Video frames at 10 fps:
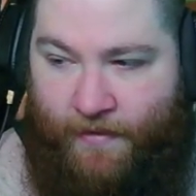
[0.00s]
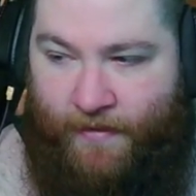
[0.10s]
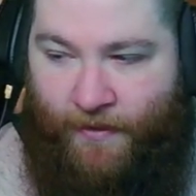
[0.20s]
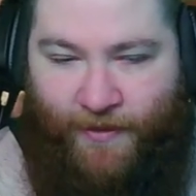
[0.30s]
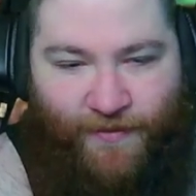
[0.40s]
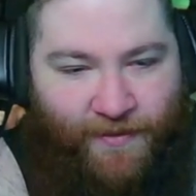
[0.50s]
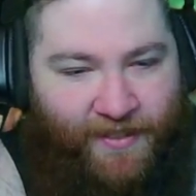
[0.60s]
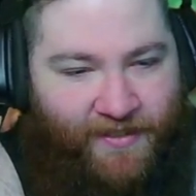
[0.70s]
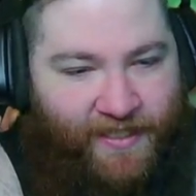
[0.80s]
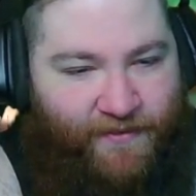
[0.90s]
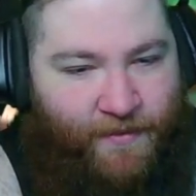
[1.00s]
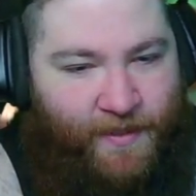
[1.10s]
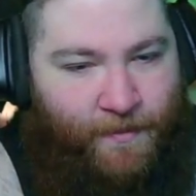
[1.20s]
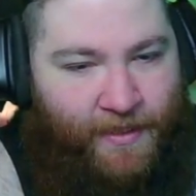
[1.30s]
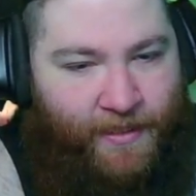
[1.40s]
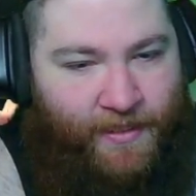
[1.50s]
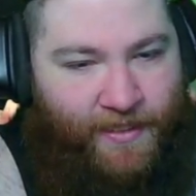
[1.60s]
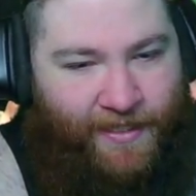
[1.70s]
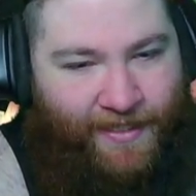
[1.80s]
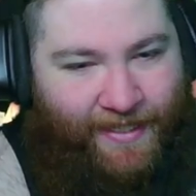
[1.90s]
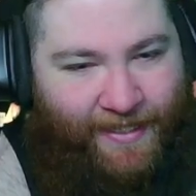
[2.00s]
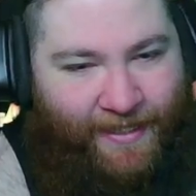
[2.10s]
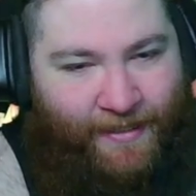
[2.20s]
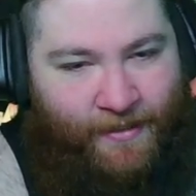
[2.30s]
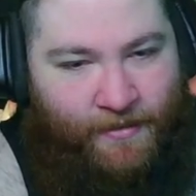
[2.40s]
Always feel guilty giving him his bugs. Eh.